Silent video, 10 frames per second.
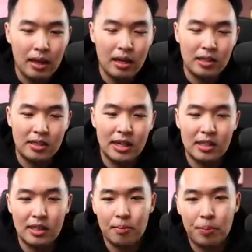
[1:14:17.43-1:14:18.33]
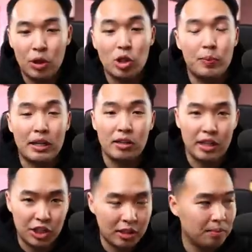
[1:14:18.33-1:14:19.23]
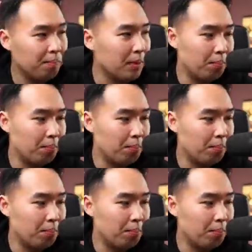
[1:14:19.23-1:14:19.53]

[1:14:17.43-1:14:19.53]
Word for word: is just pure speculation.